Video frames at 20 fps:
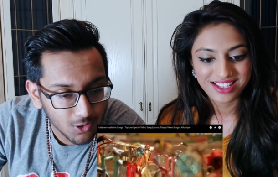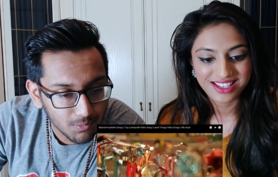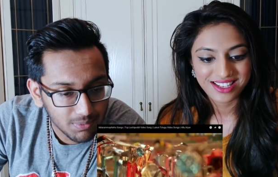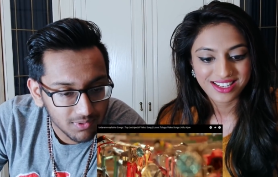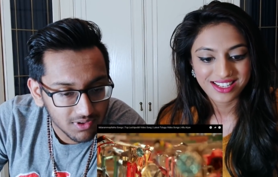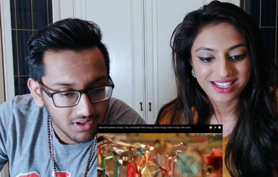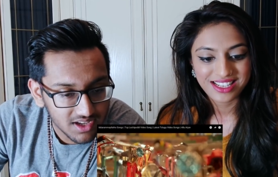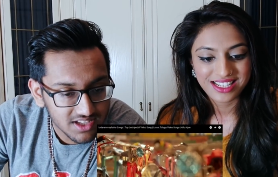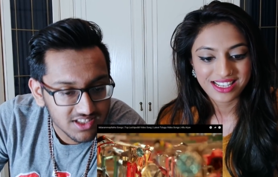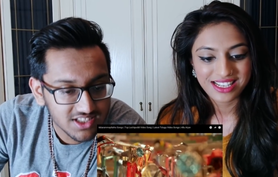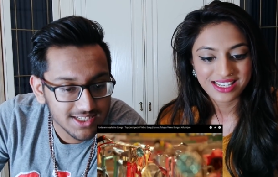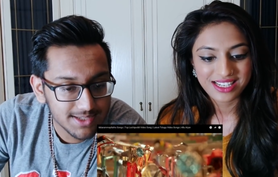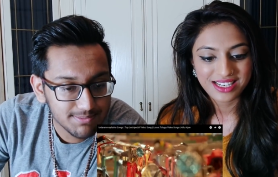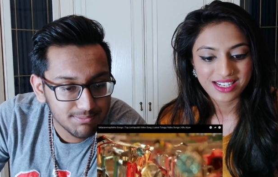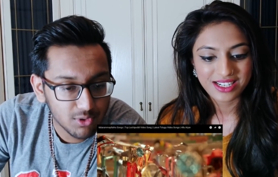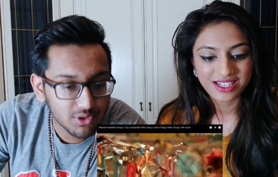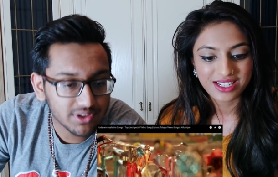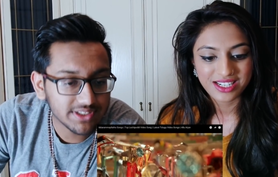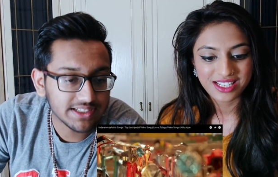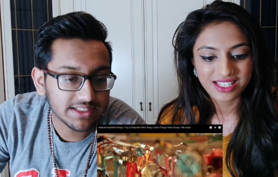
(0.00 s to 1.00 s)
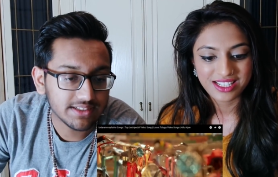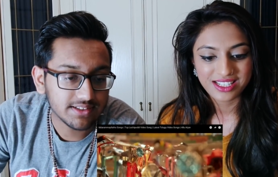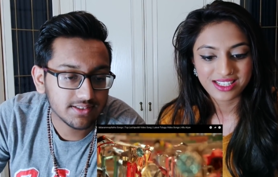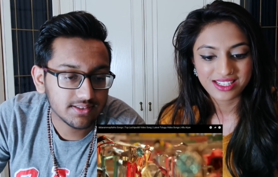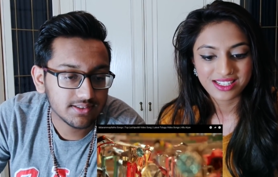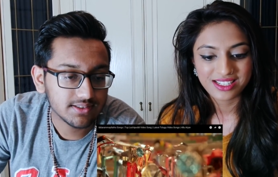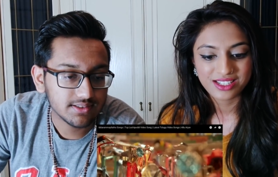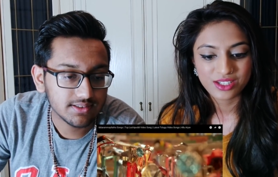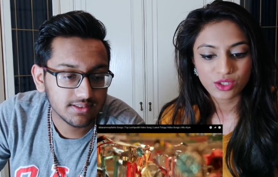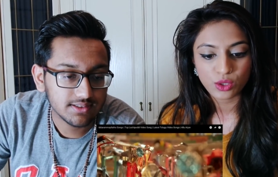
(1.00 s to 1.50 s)
Speaker 1: Top Lechi Pori.
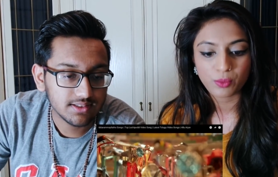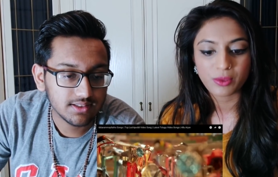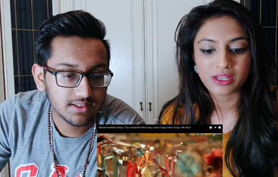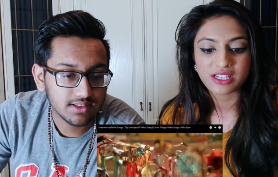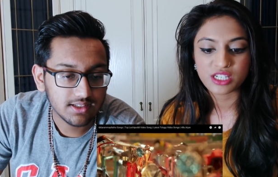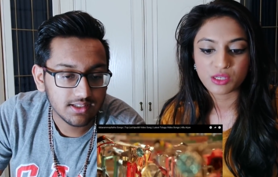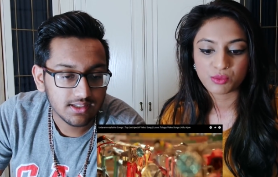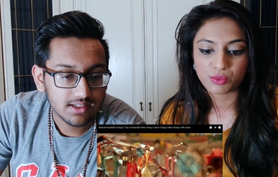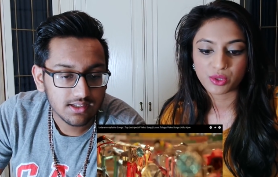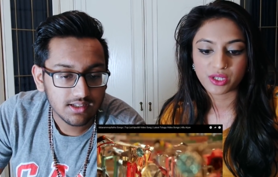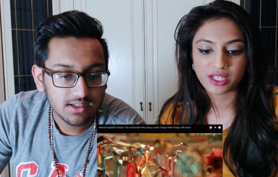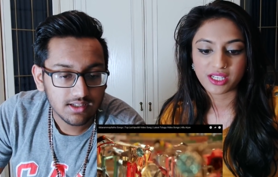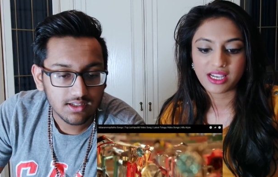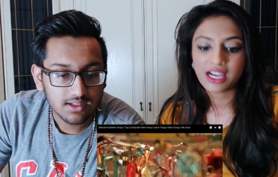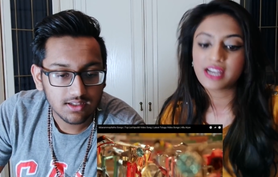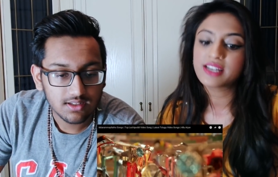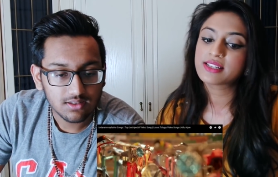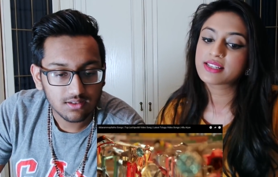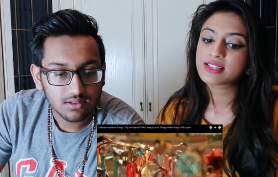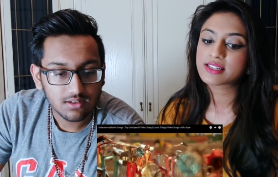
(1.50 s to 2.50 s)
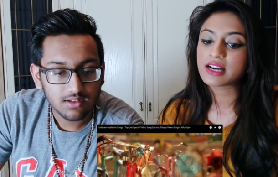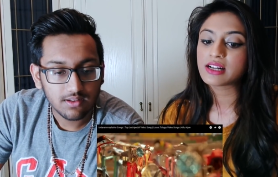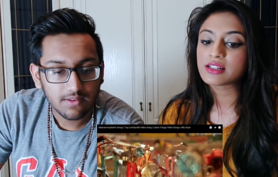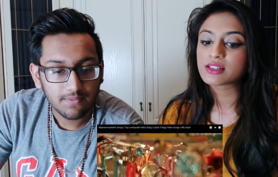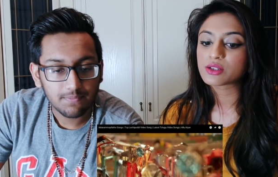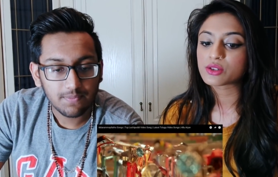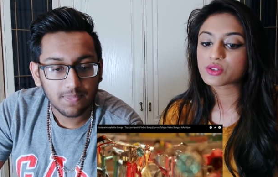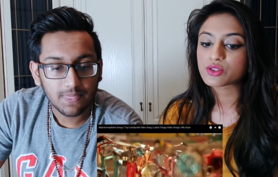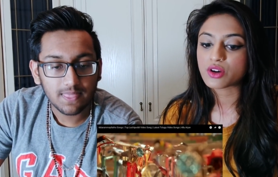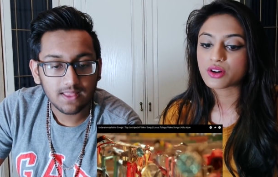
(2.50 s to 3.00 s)
Speaker 2: Top Lechi Pori. And it's a
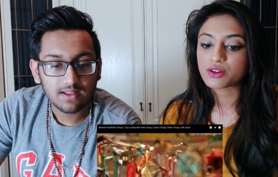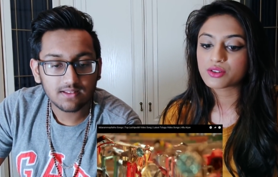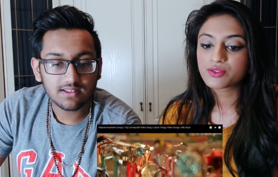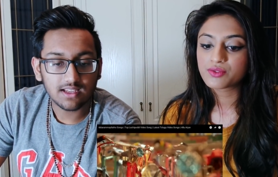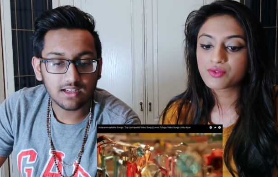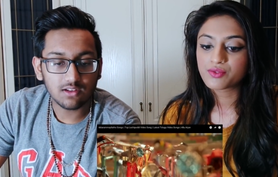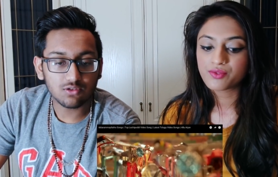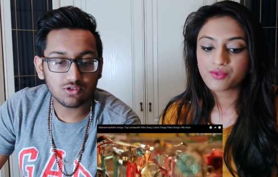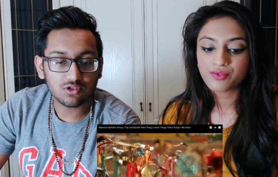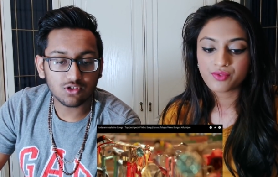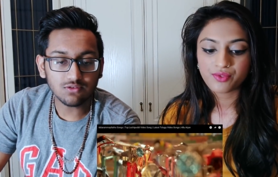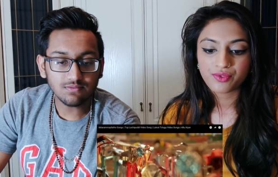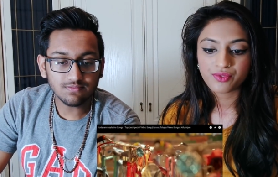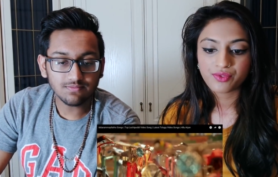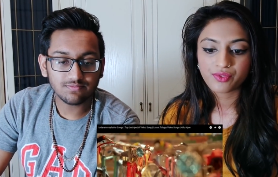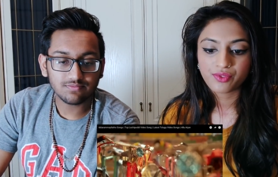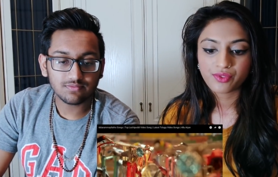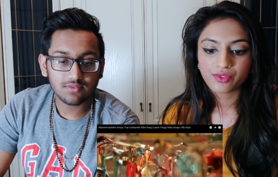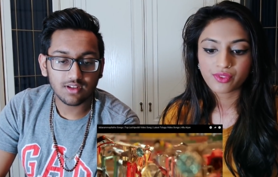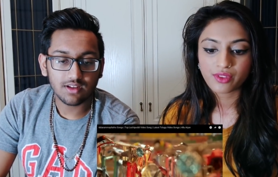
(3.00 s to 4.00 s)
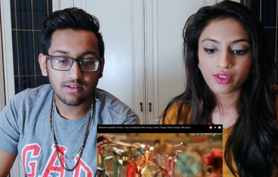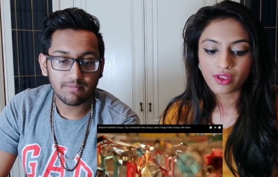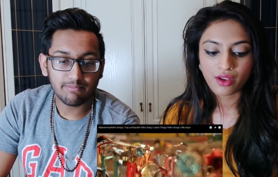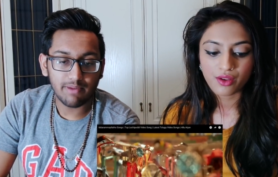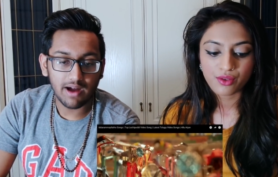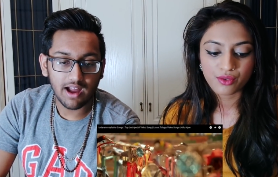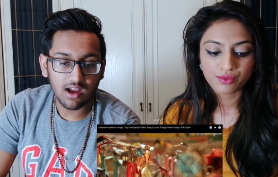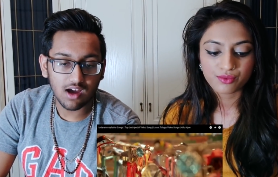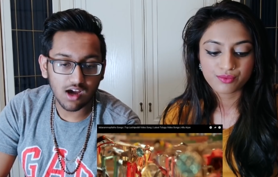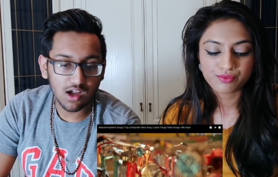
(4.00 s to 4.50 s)
Telugu song.
Speaker 1: Telugu song
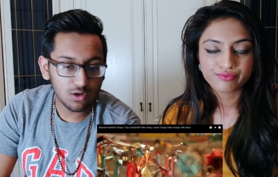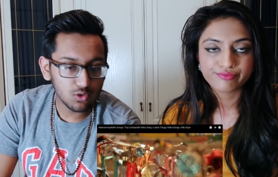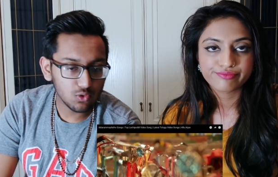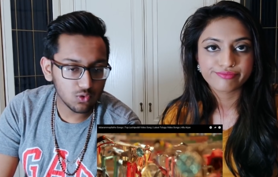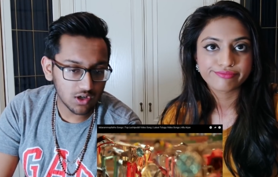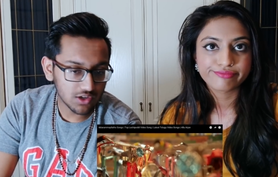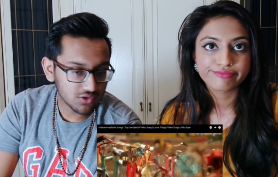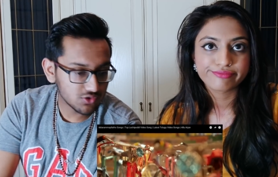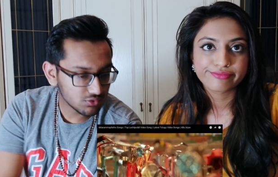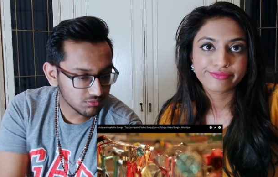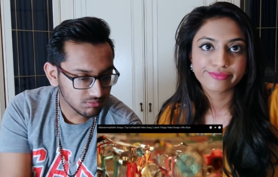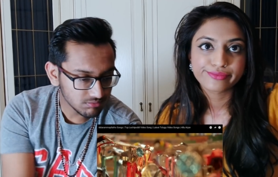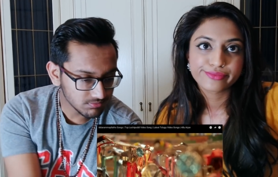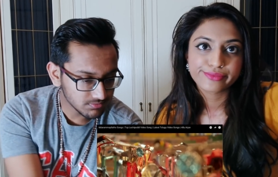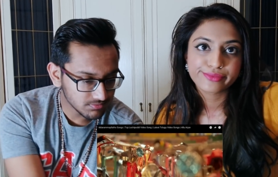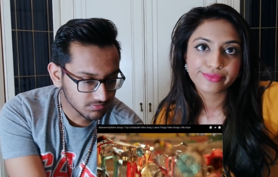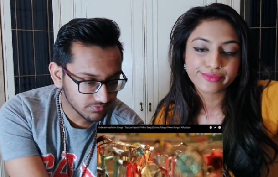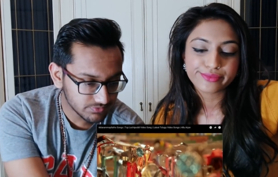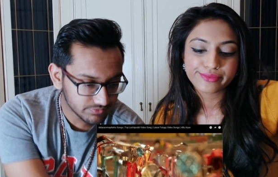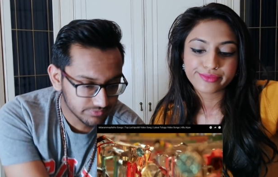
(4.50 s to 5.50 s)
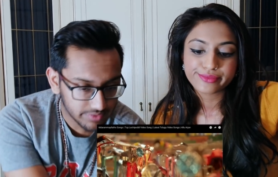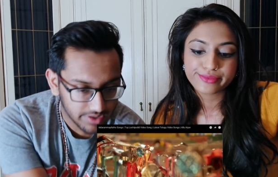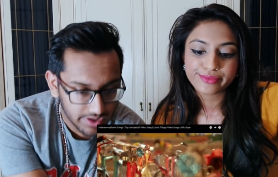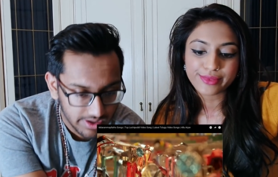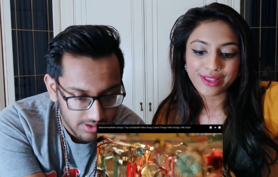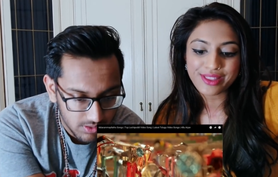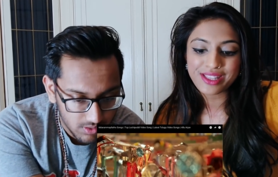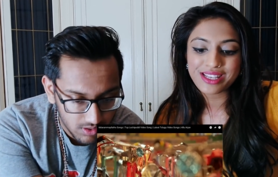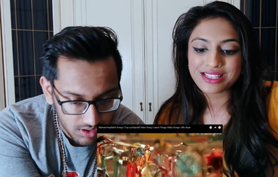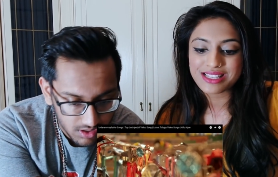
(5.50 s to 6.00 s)
by Allu Arjun.
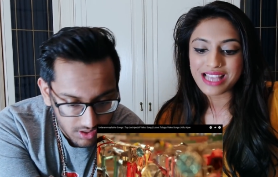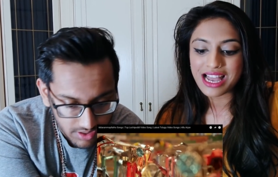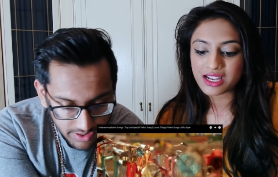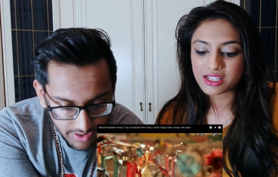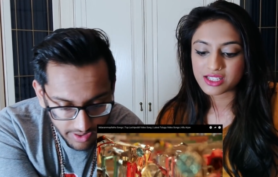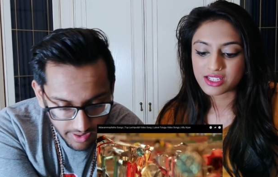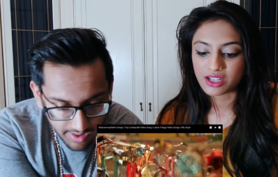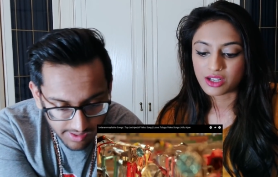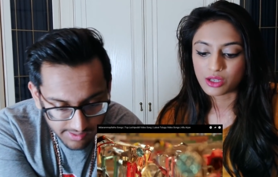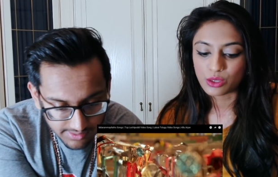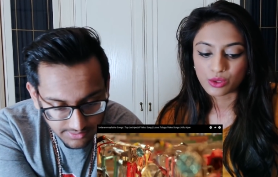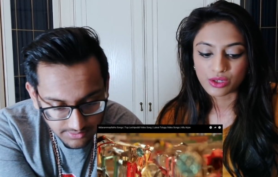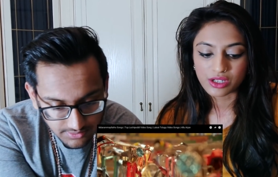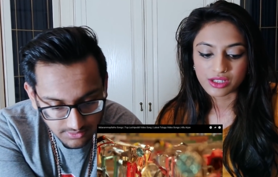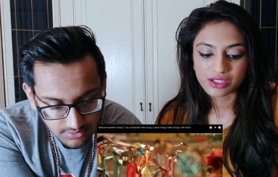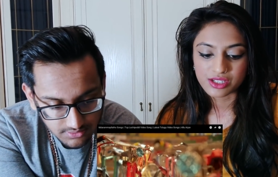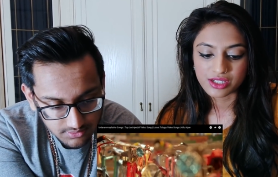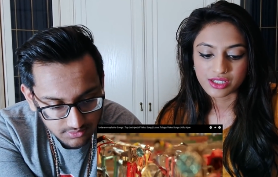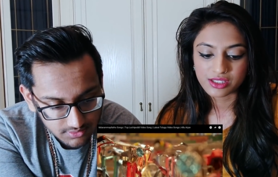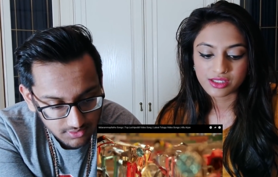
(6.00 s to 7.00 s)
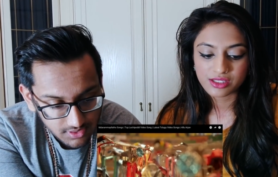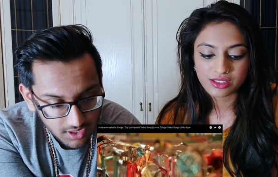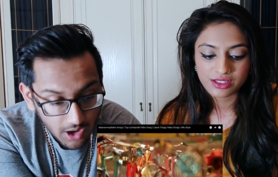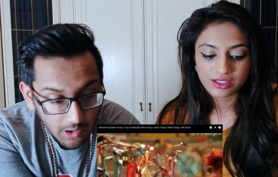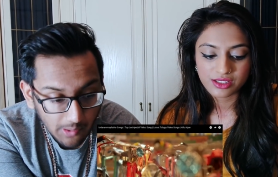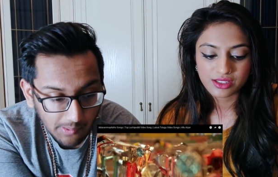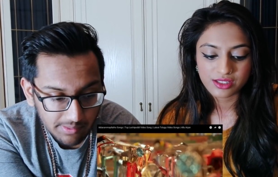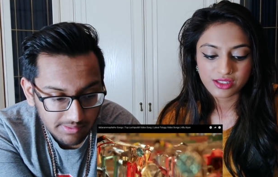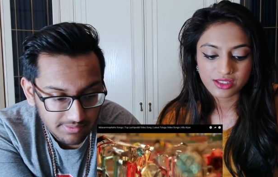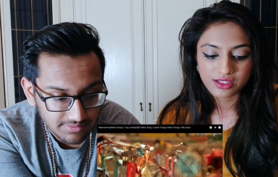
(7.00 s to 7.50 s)
Speaker 2: I think he's the actor Allu Arjun.
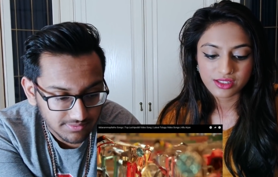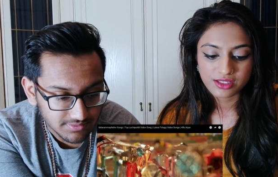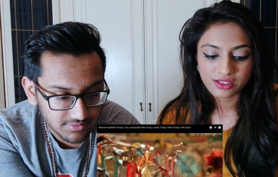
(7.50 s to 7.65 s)
Speaker 1: Oh.